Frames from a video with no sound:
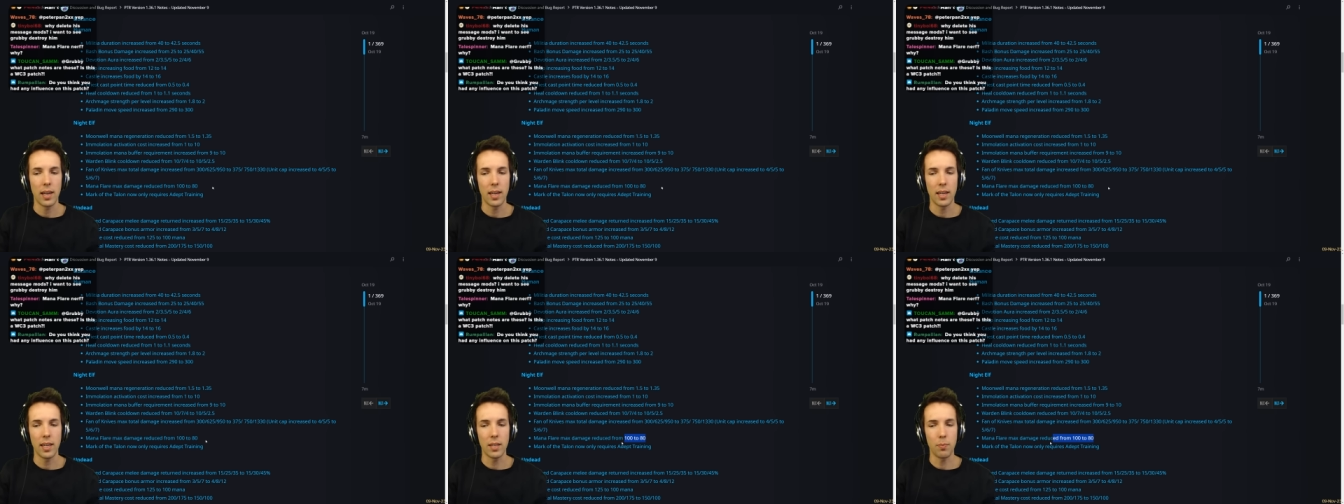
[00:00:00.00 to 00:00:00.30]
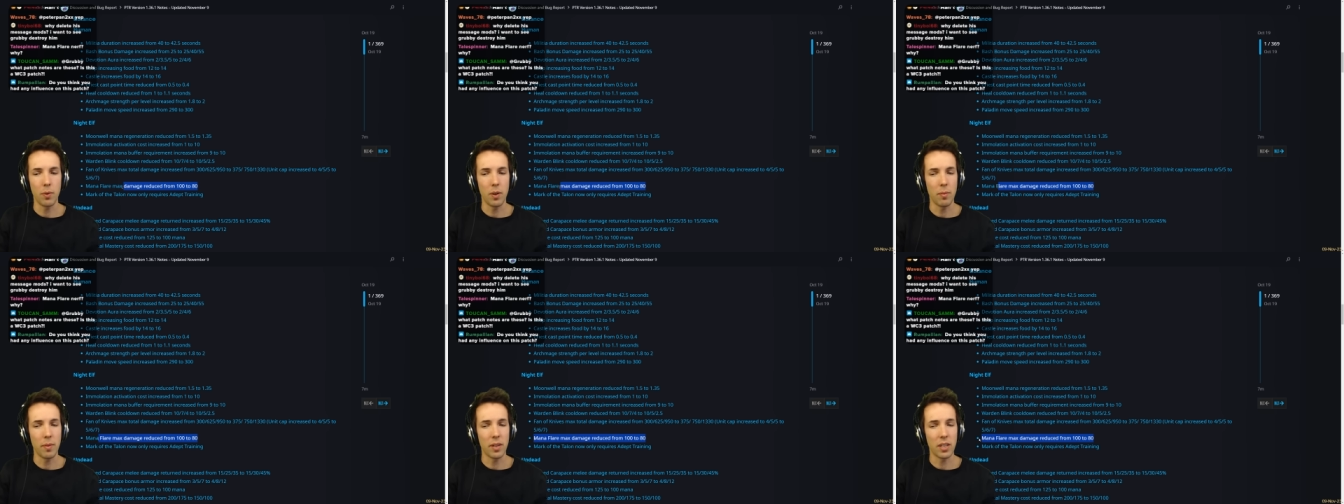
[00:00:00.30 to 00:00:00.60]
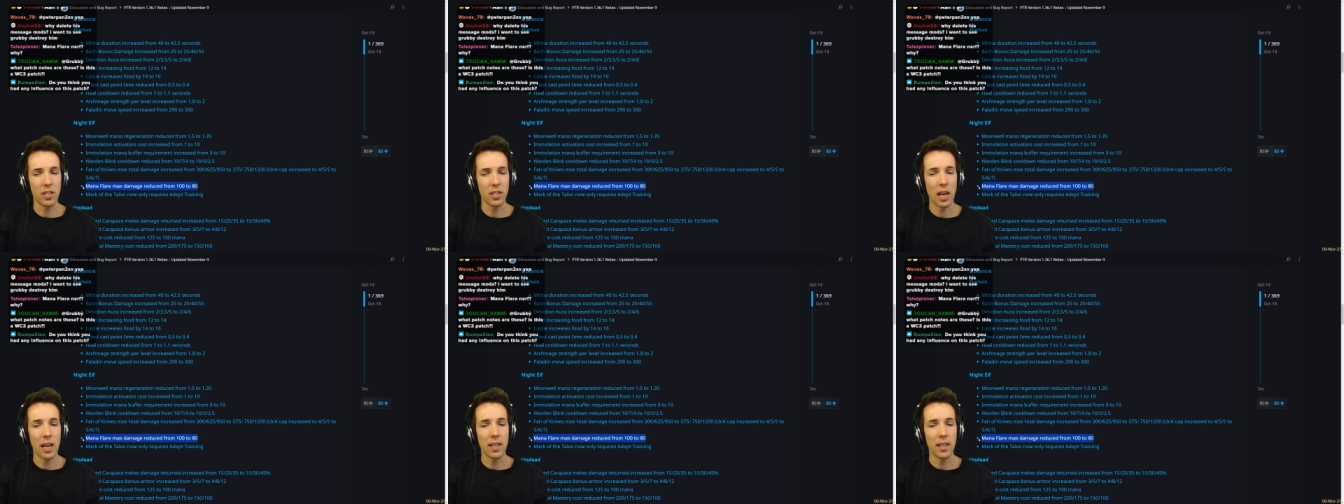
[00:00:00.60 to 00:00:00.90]
This pretty
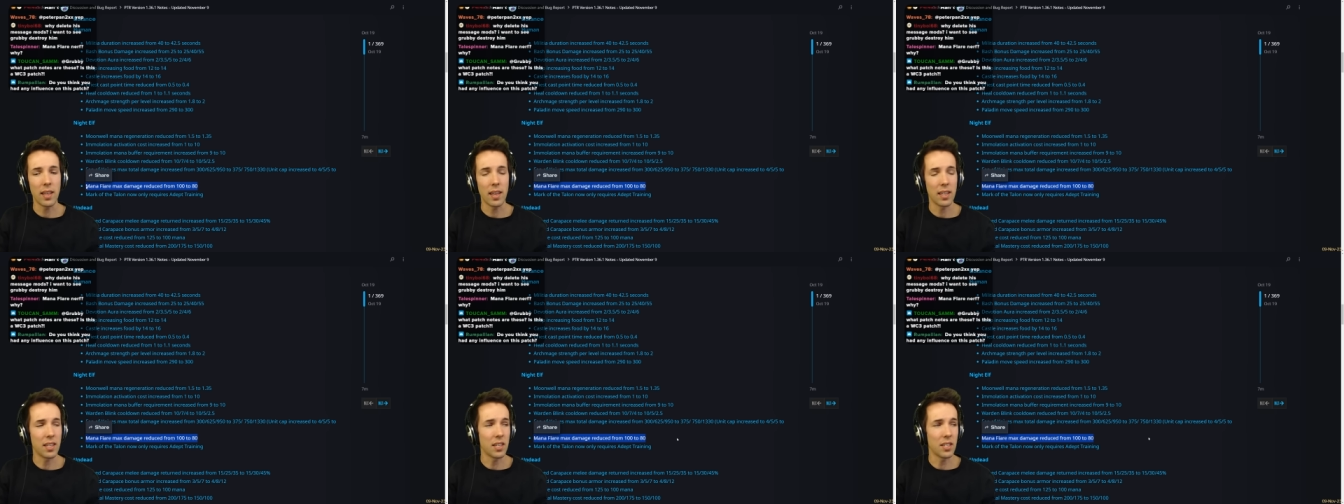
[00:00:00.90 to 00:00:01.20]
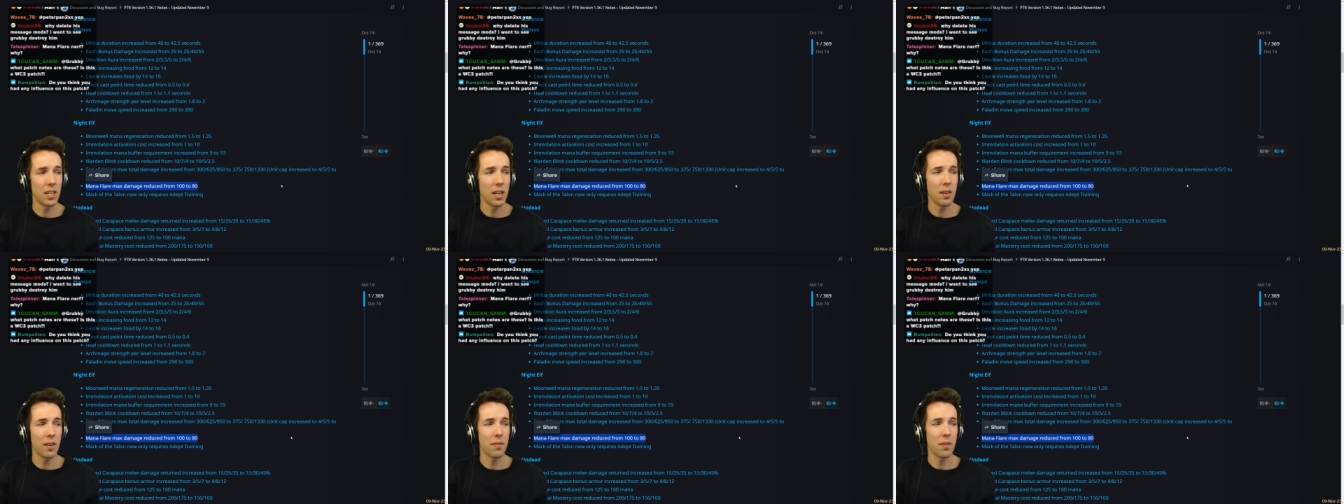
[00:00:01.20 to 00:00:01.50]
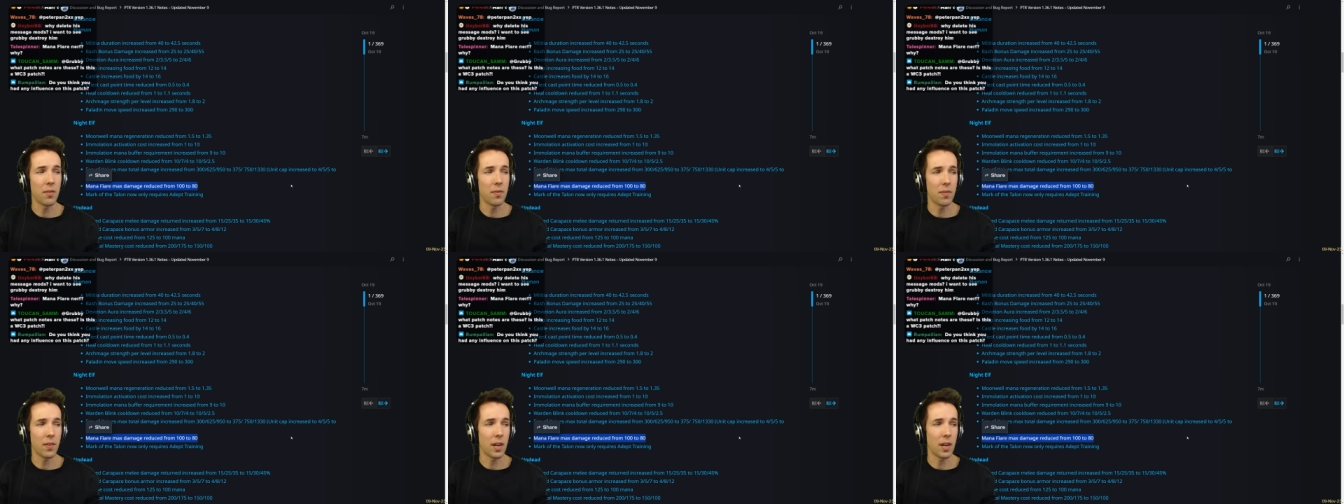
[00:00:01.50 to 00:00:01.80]
much, I think, doesn't
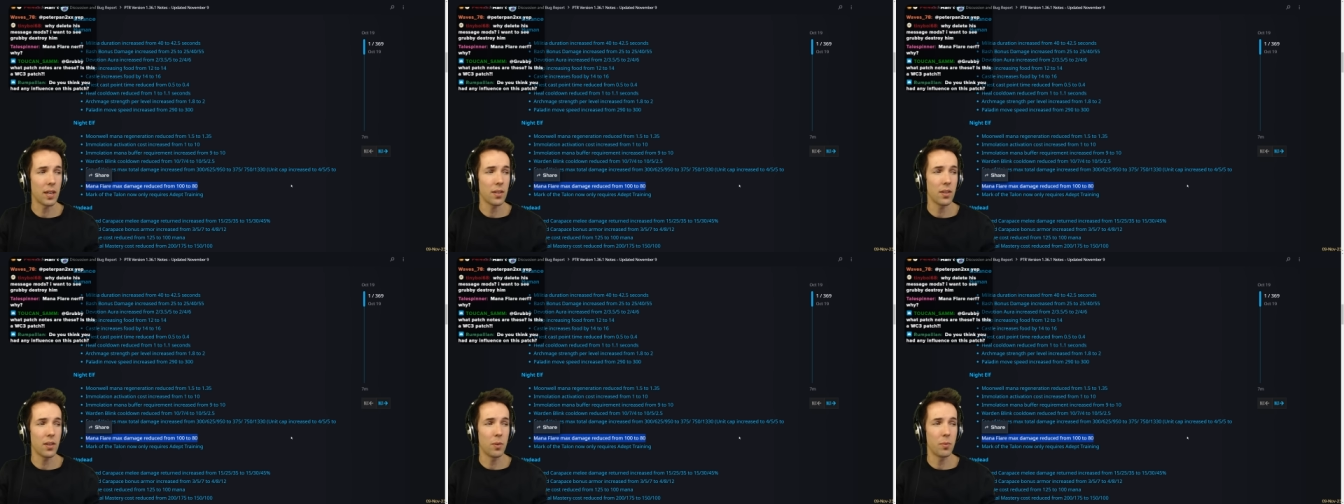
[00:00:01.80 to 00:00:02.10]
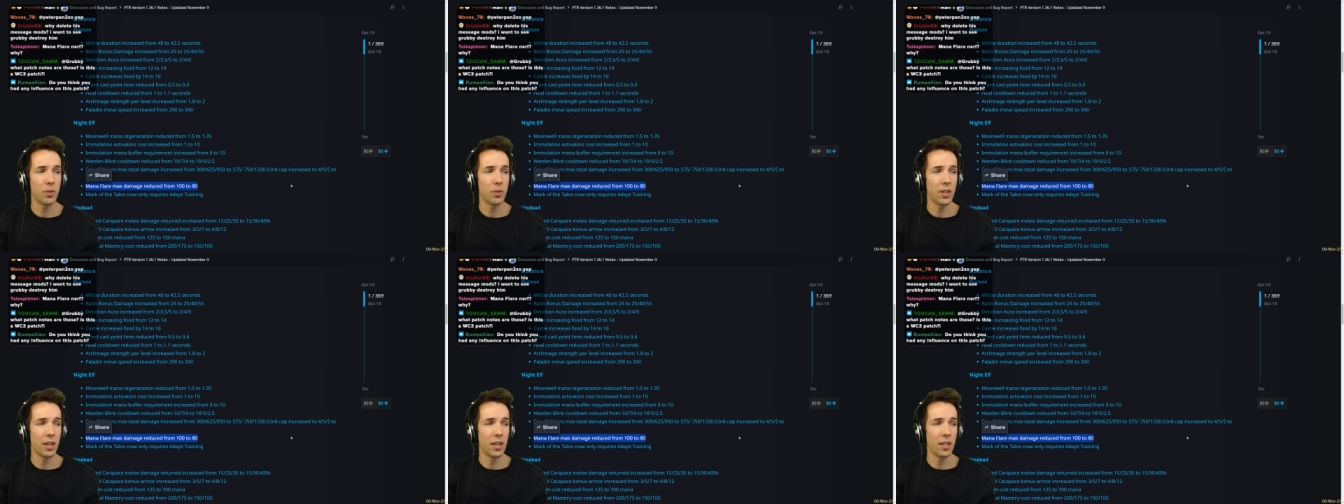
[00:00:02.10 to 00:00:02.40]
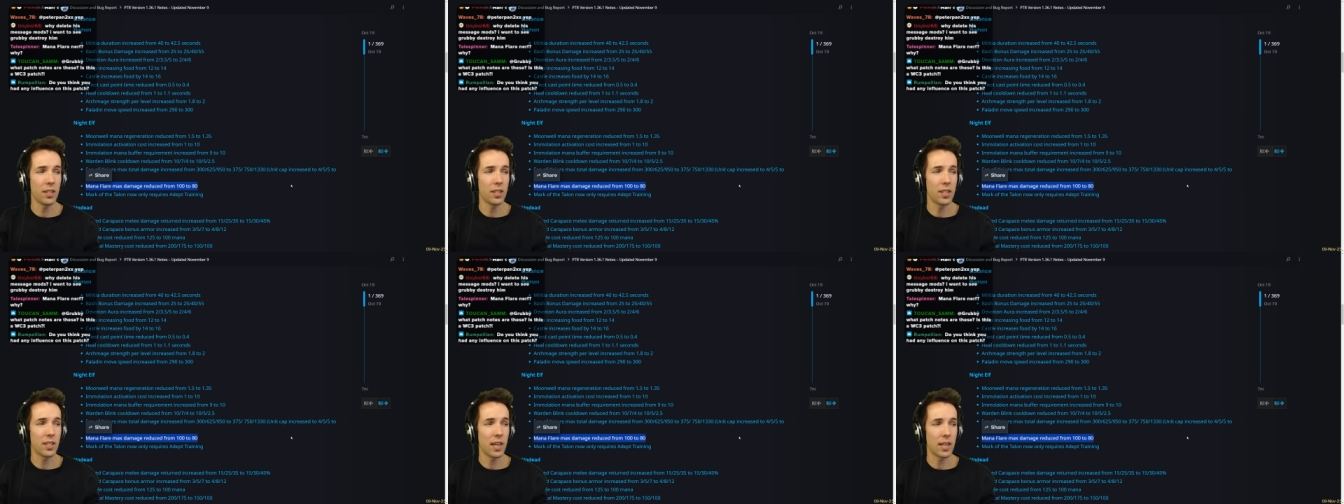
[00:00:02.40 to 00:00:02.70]
even affect
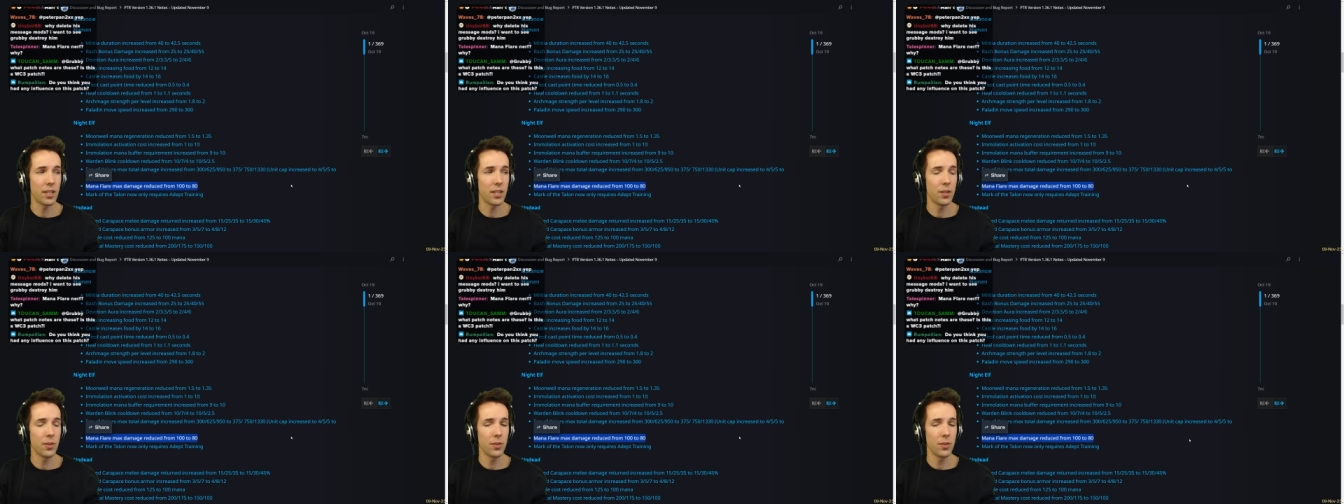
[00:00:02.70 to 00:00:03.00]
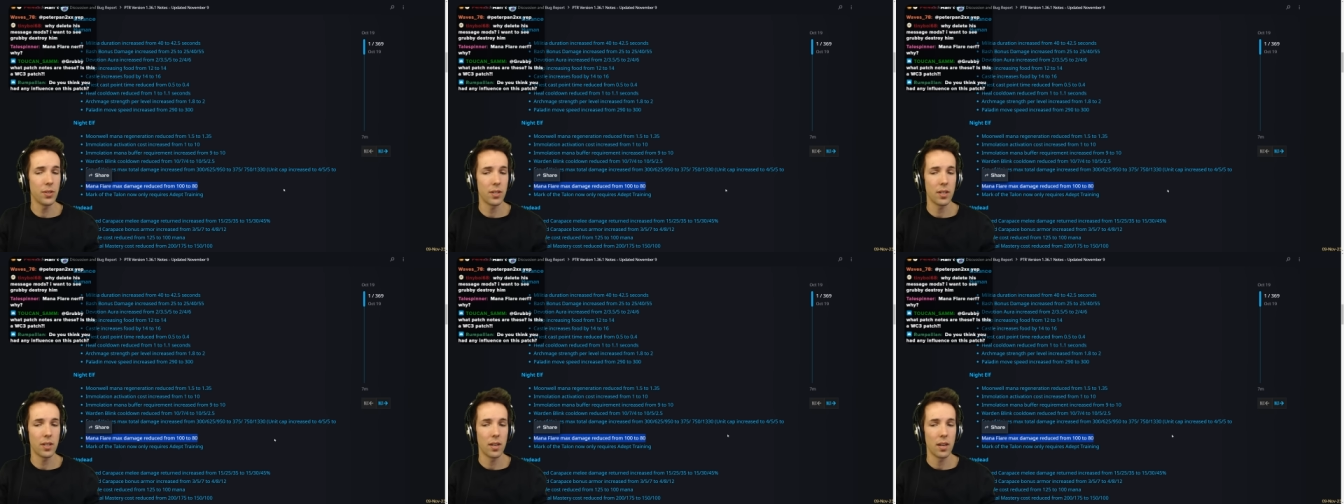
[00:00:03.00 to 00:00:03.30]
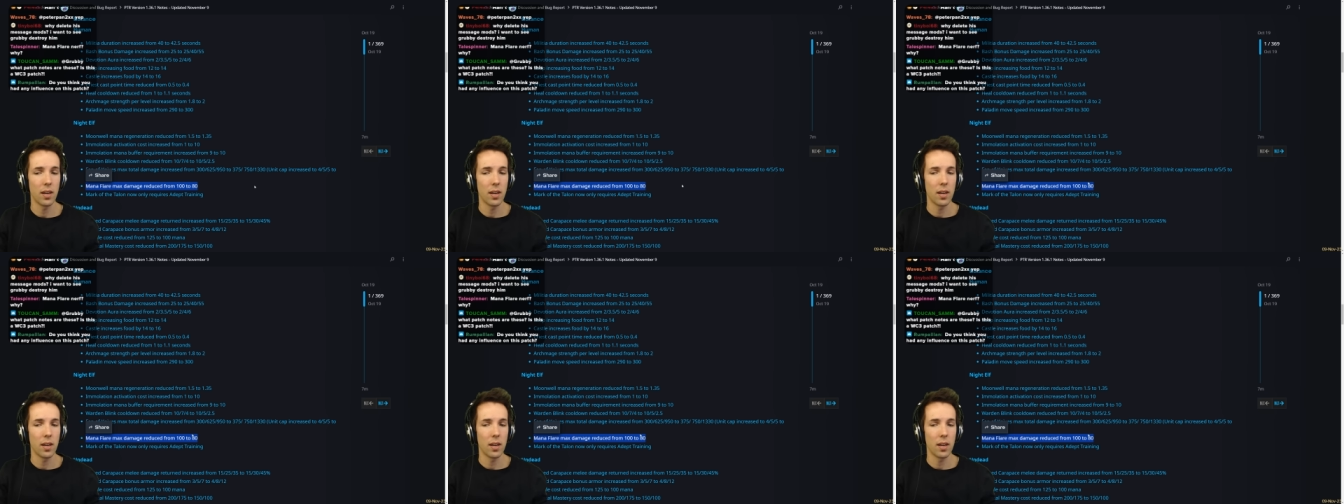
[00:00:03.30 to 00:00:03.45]
Obsidian statues.